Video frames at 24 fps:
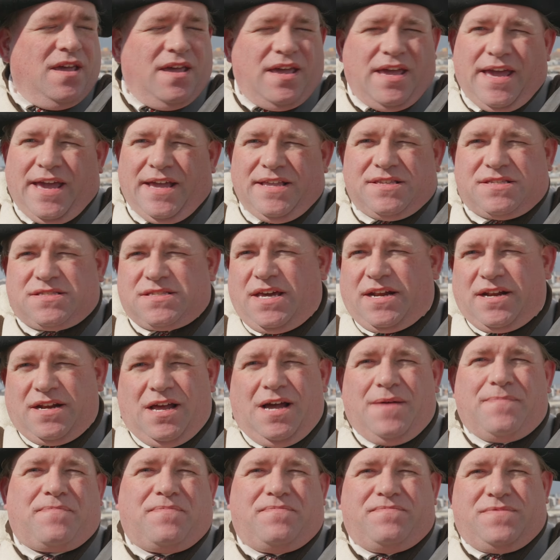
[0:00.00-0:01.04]
and set it
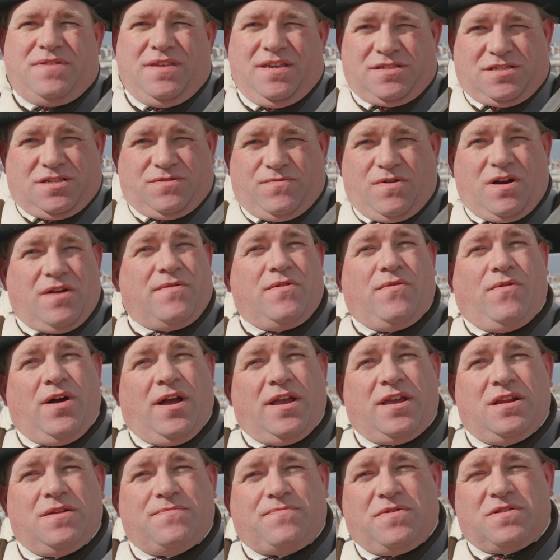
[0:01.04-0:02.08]
up. This is where we
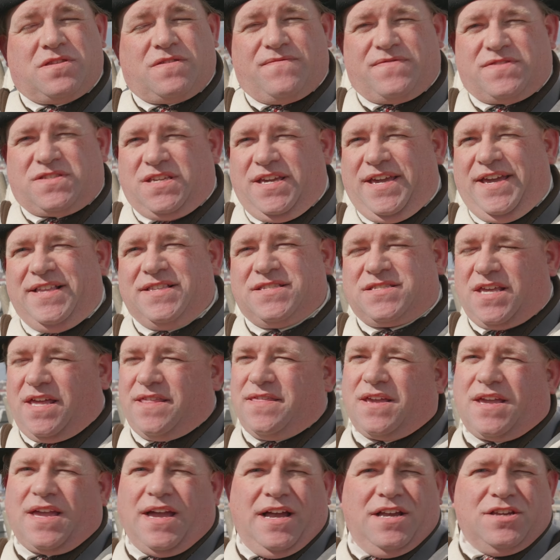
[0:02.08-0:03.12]
want you to put the fascines.
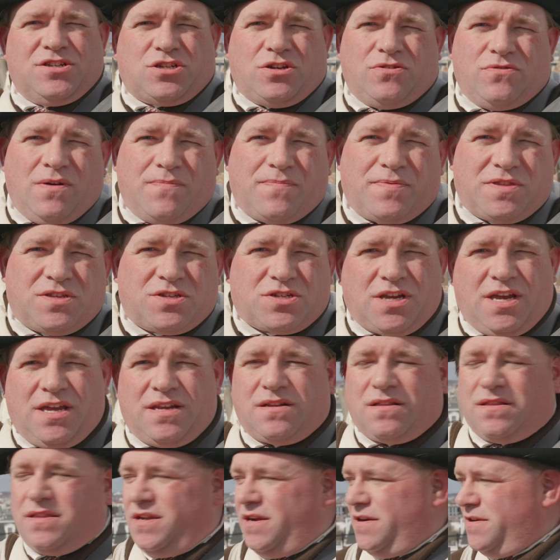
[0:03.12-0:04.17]
Then the guys show up with the
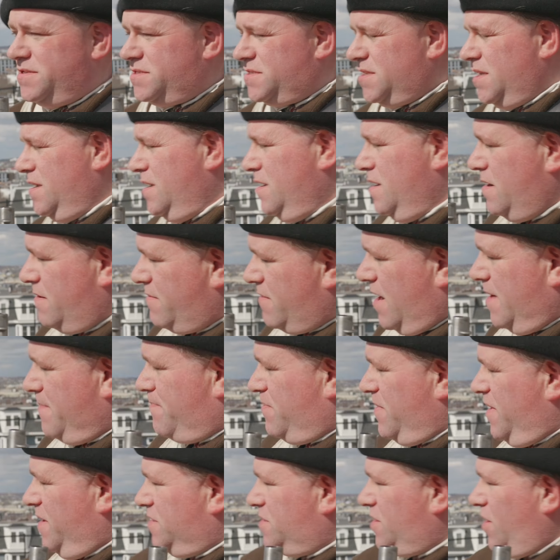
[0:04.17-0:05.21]
chandeliers,
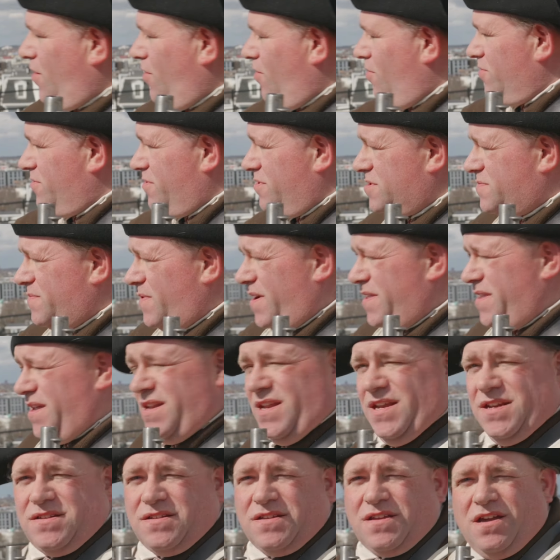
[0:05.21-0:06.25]
right, place the holders where they
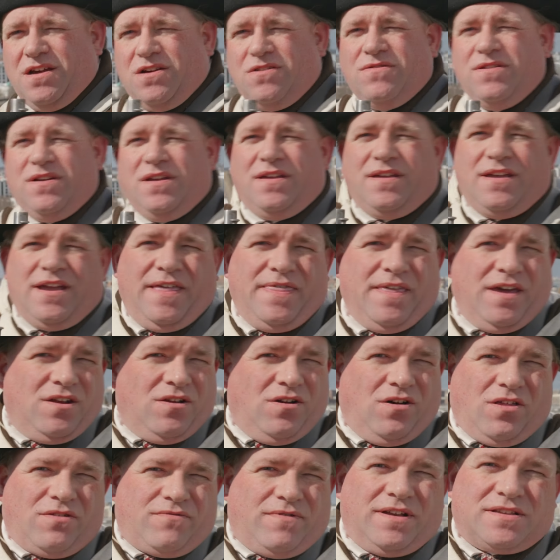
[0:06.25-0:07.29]
need to go, and
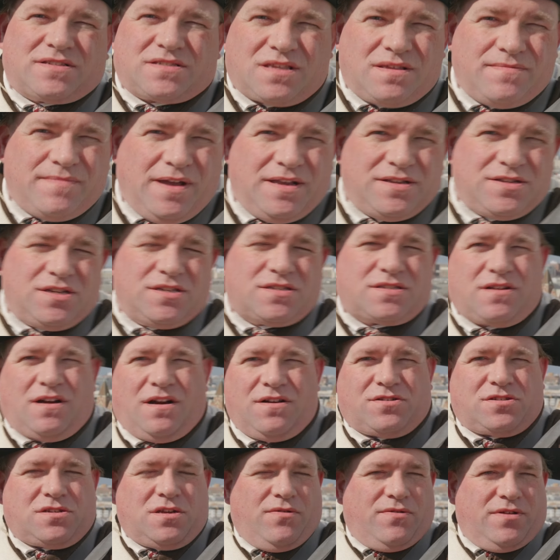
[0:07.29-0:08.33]
then all the rest of the men just
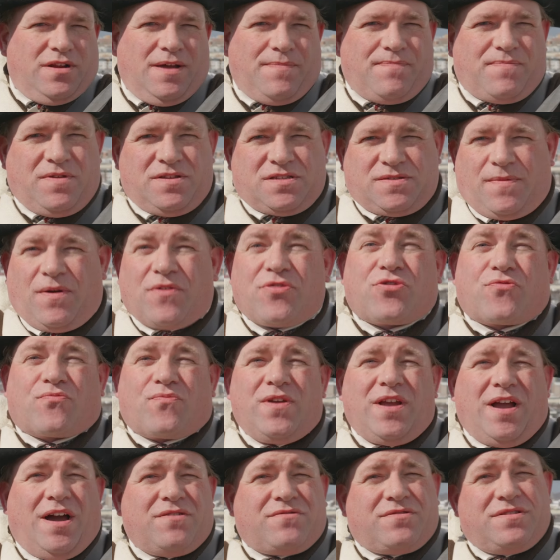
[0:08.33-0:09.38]
start showing up. There's about
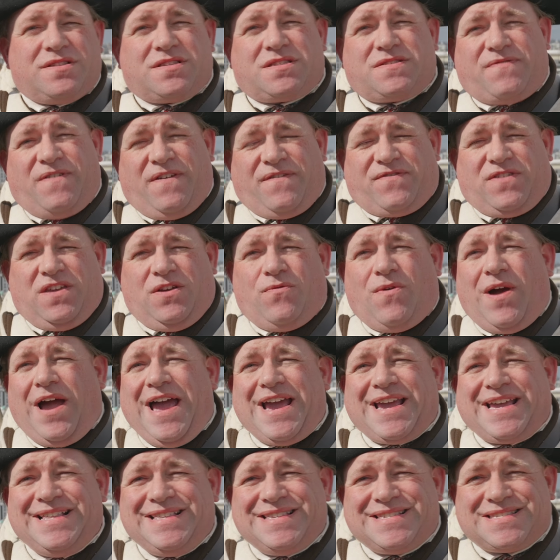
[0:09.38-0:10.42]
350
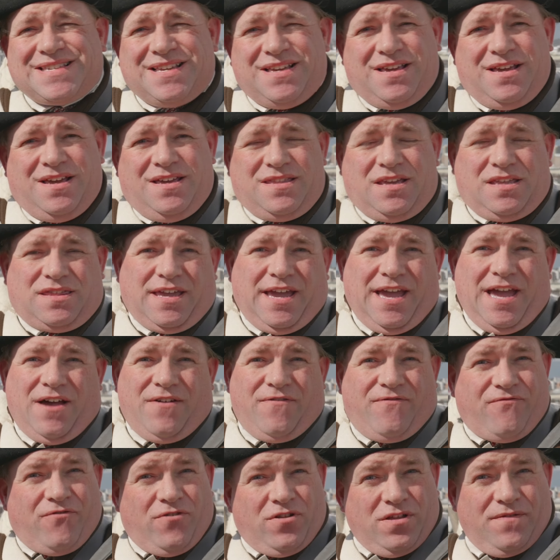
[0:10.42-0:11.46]
wagons that they
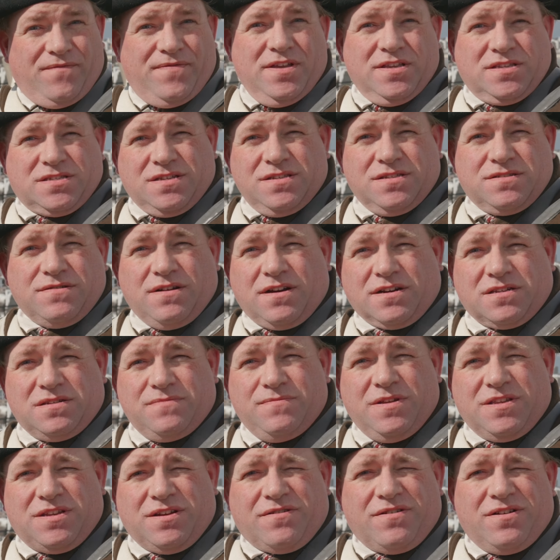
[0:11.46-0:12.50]
have full of this
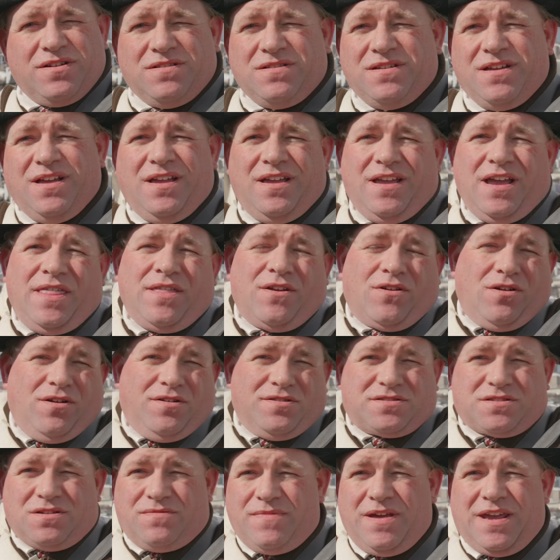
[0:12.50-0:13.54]
construction material, and they're
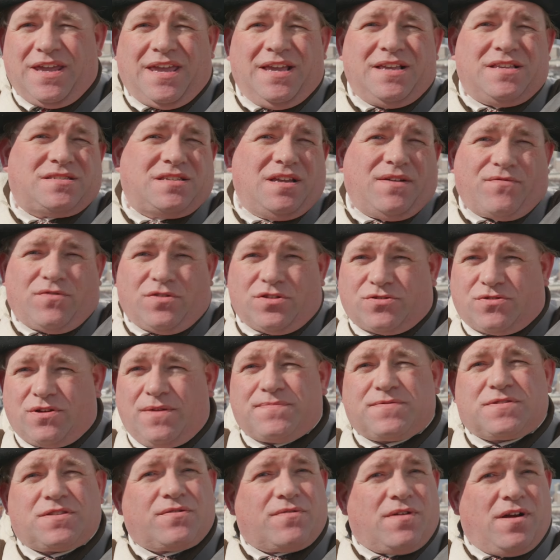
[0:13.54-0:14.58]
also making several
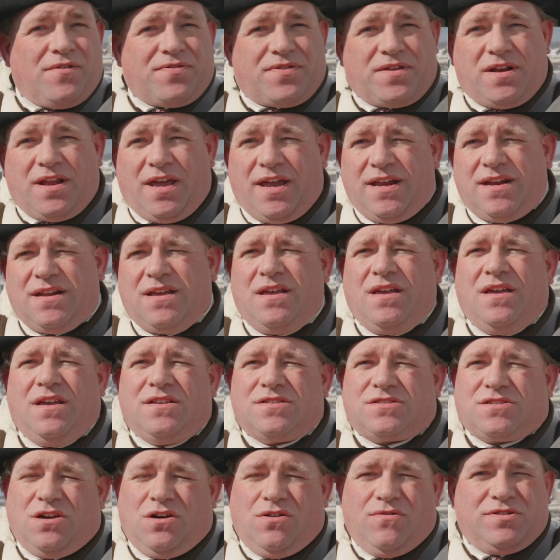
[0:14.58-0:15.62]
trips throughout the night.
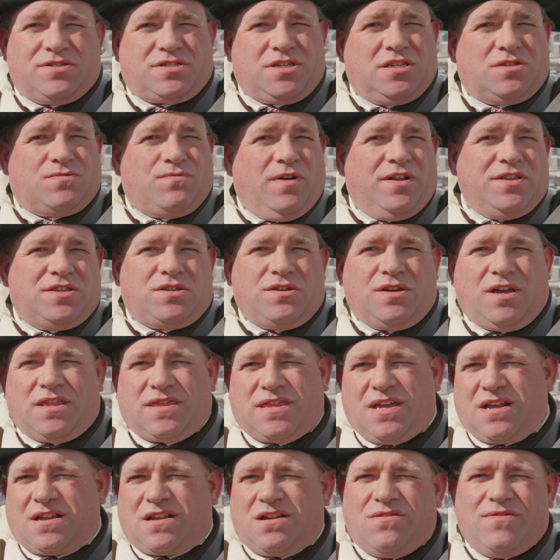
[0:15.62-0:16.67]
So it's just, once you
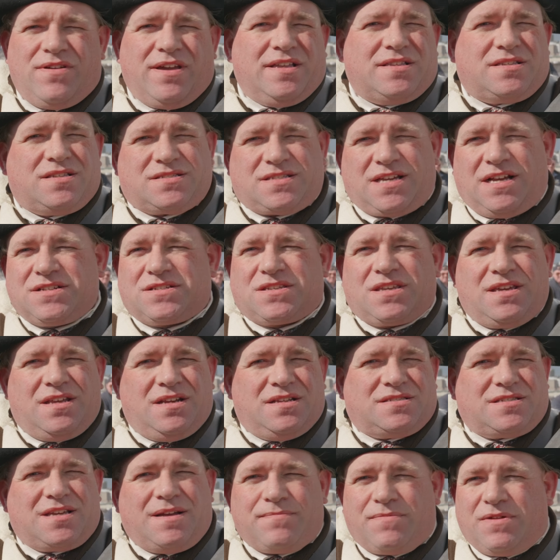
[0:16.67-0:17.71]
get that going, it's essentially
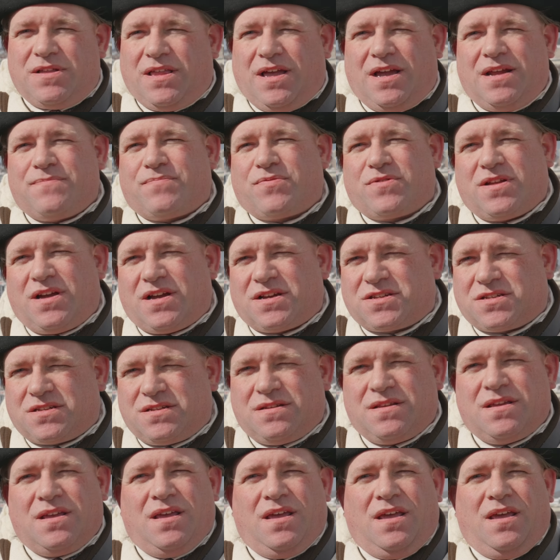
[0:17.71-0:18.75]
an assembly line
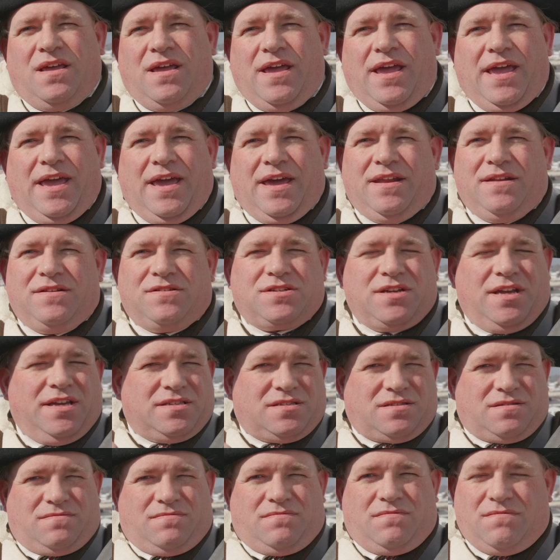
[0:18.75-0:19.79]
production. And
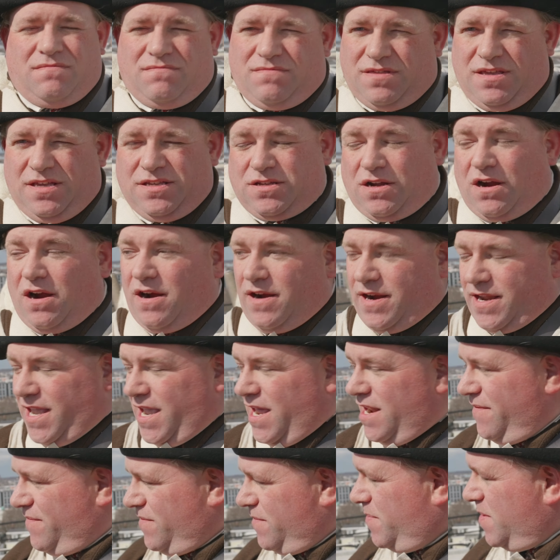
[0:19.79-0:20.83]
just, these are,
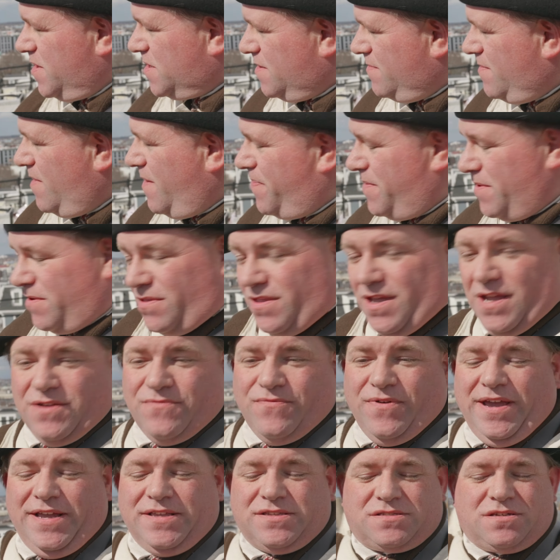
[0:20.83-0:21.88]
again, if you pick them up, they're
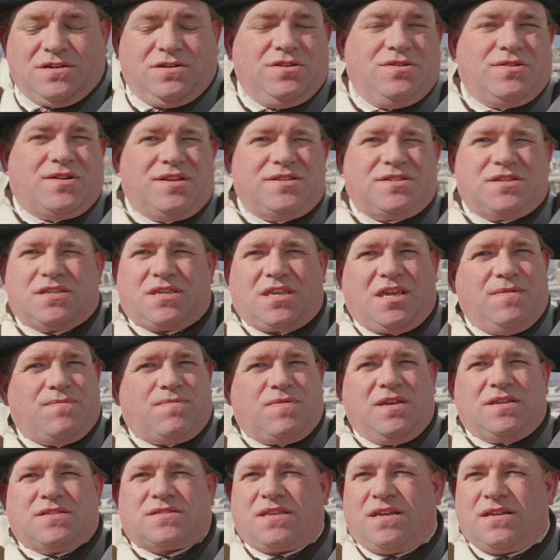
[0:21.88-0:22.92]
lightweight, so you can just
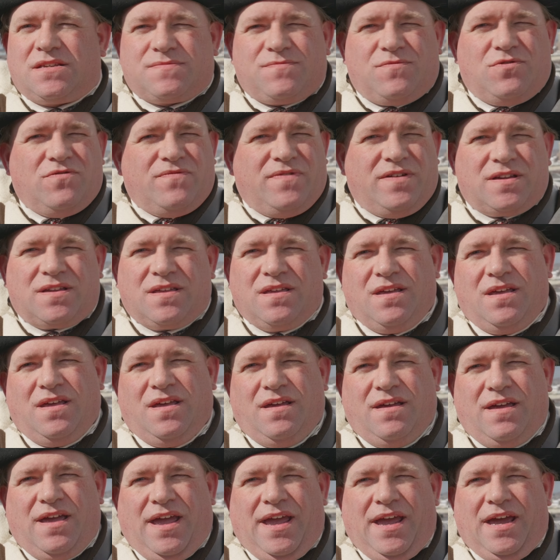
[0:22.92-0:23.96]
keep these things moving
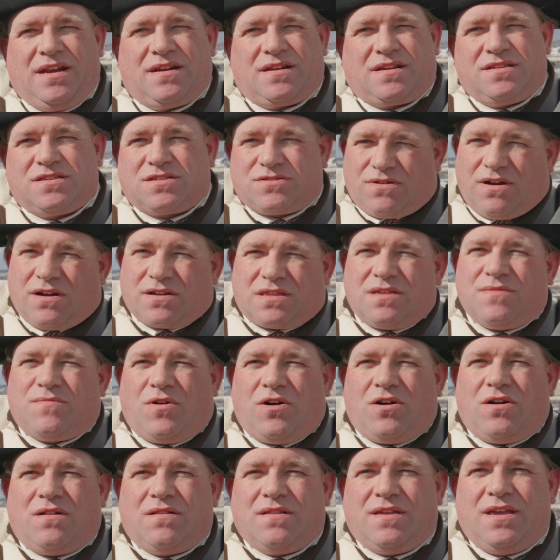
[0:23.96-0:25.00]
and construct them
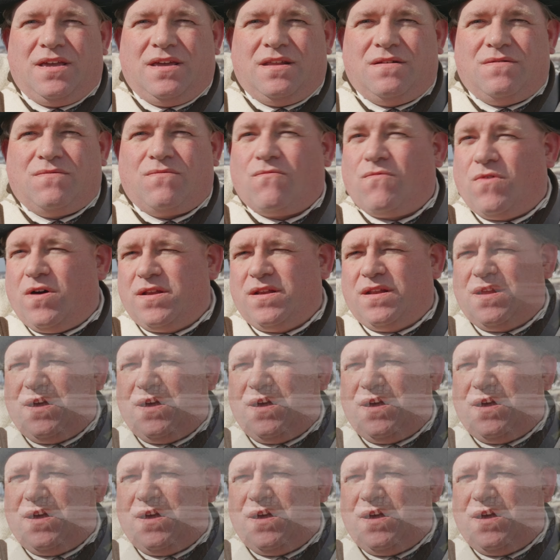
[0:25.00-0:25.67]
all in one